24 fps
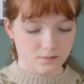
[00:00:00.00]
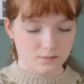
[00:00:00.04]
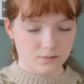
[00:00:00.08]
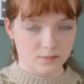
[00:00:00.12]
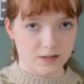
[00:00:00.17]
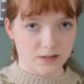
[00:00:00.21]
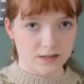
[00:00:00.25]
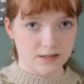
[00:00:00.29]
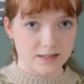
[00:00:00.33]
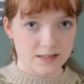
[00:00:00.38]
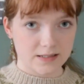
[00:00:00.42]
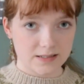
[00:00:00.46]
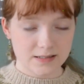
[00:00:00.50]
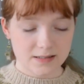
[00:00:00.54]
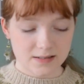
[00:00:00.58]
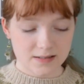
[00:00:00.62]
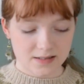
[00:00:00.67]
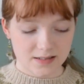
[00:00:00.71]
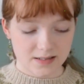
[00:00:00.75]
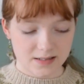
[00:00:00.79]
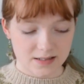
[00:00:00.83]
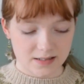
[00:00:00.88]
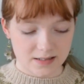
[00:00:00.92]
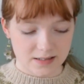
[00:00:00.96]
But
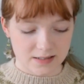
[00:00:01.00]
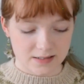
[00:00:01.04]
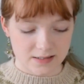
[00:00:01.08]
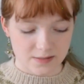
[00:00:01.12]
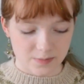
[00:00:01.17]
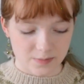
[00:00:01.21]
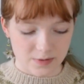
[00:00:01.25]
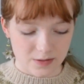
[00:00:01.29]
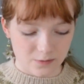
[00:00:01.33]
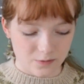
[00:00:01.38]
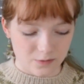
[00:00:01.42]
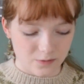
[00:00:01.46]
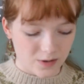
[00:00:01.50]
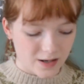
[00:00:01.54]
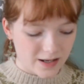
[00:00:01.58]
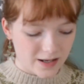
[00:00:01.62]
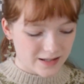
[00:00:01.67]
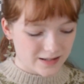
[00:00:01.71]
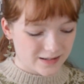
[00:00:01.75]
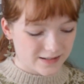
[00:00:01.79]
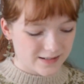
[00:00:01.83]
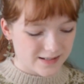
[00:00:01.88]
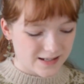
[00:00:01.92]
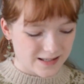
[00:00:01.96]
this is a bit
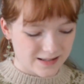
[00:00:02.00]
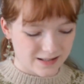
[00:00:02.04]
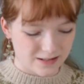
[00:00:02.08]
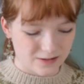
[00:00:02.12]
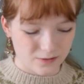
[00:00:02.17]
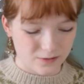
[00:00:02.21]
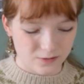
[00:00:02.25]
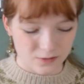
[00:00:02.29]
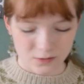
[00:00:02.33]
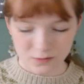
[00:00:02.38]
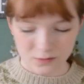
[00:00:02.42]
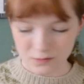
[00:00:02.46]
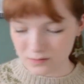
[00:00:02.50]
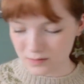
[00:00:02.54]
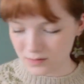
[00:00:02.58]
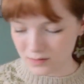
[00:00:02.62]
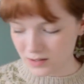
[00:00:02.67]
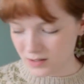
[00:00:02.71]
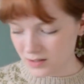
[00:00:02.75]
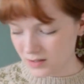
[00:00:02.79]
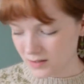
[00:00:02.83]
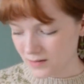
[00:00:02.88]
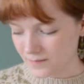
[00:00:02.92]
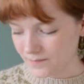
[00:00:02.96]
wild, and I don't know,
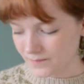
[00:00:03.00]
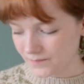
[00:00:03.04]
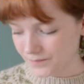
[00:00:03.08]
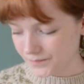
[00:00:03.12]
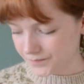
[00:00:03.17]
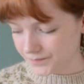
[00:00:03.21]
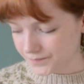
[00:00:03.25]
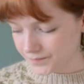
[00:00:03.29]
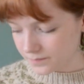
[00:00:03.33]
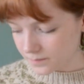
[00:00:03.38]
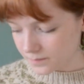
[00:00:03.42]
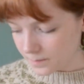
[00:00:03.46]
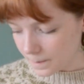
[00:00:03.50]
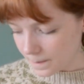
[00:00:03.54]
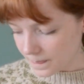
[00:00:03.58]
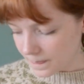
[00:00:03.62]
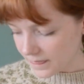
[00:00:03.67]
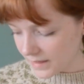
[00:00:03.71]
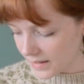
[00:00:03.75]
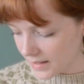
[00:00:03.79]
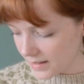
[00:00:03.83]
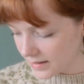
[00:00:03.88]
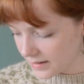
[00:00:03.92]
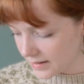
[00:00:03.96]

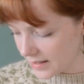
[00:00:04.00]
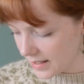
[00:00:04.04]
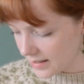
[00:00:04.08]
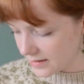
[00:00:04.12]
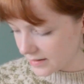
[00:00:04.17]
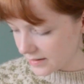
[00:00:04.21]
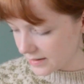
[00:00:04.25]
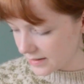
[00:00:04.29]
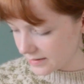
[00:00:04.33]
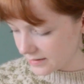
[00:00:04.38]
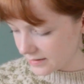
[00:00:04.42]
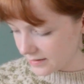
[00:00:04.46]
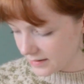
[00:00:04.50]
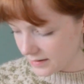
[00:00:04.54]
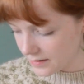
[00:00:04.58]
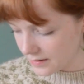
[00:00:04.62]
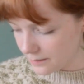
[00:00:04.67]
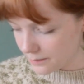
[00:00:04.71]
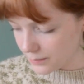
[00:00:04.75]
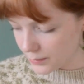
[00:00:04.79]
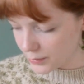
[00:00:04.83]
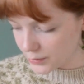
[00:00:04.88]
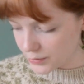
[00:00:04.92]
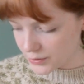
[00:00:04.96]
I kind of had like a
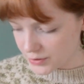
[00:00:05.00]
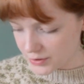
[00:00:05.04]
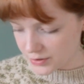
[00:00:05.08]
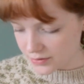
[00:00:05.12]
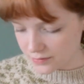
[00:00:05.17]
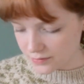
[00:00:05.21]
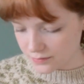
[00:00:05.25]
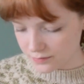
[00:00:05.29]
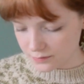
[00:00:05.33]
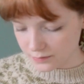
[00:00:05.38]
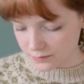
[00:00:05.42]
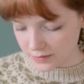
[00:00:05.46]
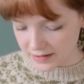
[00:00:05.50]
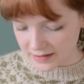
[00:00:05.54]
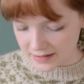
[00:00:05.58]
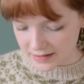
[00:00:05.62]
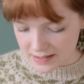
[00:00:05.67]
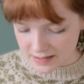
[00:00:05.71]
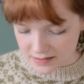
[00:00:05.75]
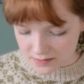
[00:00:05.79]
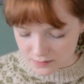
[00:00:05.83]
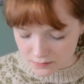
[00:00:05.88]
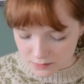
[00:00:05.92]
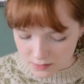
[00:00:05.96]
burst with
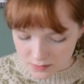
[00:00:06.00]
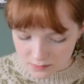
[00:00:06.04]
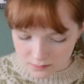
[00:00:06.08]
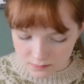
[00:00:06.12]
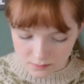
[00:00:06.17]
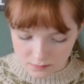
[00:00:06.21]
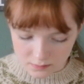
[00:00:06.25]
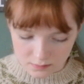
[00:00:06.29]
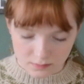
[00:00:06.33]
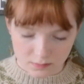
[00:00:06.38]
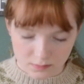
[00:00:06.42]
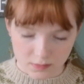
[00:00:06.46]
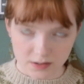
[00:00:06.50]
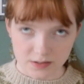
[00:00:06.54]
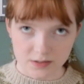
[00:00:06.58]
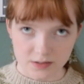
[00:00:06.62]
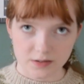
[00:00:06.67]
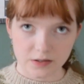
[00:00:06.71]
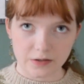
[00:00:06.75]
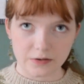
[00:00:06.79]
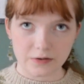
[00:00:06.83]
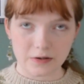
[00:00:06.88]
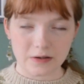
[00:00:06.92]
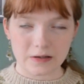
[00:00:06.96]
this one. I
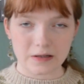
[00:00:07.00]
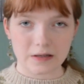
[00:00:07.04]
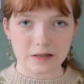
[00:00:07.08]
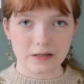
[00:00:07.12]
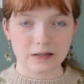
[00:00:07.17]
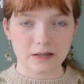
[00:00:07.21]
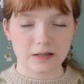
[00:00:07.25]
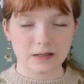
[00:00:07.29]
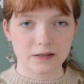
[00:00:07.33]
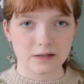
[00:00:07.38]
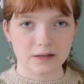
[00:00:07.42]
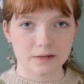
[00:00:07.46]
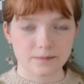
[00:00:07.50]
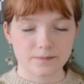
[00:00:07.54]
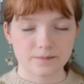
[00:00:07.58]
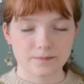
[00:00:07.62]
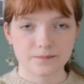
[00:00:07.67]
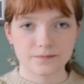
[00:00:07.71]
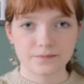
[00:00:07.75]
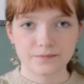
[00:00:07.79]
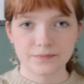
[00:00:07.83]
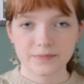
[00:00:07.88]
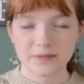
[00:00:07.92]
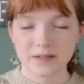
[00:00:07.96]
started it like
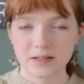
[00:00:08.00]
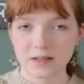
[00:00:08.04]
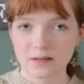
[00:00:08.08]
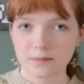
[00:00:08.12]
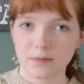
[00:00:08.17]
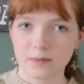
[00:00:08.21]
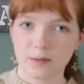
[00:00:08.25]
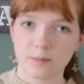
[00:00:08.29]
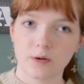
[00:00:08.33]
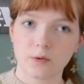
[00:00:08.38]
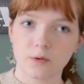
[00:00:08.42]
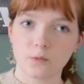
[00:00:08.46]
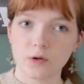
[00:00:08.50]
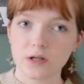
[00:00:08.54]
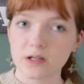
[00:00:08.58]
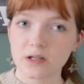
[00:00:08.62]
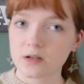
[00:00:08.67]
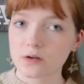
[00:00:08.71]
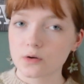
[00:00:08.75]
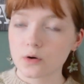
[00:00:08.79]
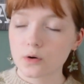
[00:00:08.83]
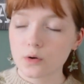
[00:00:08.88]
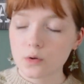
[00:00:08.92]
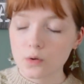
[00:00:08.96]
maybe a week
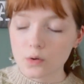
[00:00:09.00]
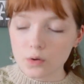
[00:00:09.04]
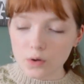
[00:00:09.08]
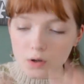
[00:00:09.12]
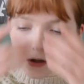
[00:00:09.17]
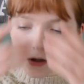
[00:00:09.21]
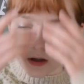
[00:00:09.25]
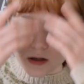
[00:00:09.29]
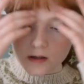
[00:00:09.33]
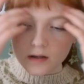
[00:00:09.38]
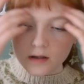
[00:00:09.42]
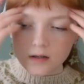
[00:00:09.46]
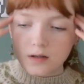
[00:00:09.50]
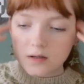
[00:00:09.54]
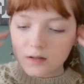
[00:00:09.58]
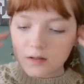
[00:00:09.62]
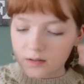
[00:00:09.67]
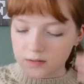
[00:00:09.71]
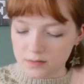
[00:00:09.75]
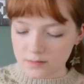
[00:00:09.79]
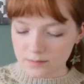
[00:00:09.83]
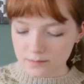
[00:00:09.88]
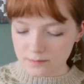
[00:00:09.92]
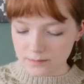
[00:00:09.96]
ago,
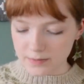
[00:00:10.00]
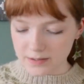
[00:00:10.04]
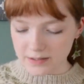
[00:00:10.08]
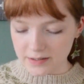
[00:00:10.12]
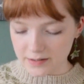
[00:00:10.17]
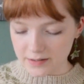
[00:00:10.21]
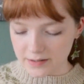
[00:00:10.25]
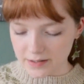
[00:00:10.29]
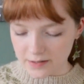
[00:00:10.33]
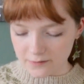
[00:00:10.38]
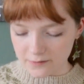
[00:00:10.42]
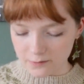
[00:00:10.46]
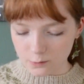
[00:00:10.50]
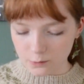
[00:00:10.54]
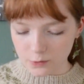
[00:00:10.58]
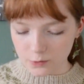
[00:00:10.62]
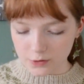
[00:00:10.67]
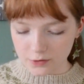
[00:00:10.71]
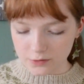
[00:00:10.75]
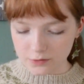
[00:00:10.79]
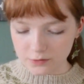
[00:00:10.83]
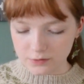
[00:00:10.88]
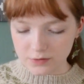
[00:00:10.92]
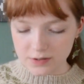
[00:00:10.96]
but I haven't
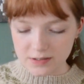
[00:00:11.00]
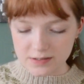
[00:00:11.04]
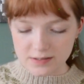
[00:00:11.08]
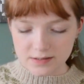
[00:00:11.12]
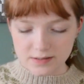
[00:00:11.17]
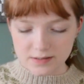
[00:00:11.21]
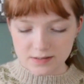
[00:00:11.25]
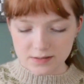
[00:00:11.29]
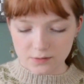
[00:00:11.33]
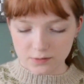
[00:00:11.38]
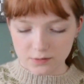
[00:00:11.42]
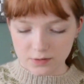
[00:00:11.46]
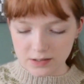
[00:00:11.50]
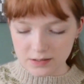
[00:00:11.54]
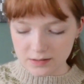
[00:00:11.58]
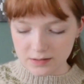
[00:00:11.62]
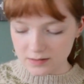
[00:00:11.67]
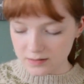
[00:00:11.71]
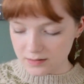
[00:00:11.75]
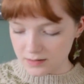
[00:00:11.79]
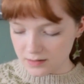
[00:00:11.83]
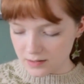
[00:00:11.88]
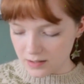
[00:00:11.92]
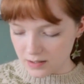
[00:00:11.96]
worked on it
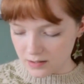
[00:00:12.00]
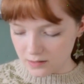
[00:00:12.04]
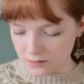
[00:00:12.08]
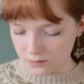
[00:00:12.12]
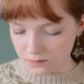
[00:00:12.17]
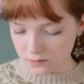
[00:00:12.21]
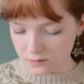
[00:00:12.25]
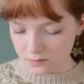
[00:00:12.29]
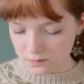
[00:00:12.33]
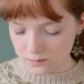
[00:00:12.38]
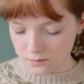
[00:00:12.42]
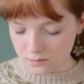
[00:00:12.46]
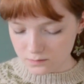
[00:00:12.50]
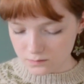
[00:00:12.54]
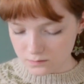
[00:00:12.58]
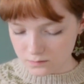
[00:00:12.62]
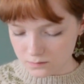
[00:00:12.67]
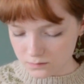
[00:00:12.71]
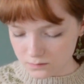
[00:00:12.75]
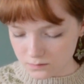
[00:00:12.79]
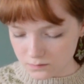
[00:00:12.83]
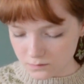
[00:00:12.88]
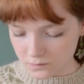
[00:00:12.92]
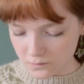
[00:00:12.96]
now
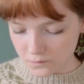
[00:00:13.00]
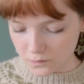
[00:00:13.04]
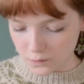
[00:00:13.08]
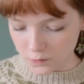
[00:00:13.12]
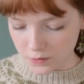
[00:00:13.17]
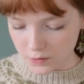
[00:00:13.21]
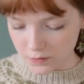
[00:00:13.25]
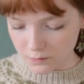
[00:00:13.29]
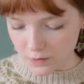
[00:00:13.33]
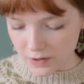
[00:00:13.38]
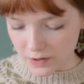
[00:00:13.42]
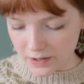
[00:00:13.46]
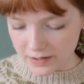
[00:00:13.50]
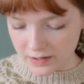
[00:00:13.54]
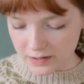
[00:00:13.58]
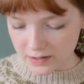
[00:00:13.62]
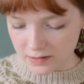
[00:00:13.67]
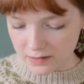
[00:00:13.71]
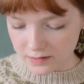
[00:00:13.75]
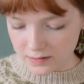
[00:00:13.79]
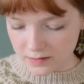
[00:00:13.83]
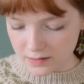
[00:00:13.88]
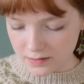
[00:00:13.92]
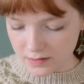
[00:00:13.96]
for a
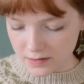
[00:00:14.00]
while.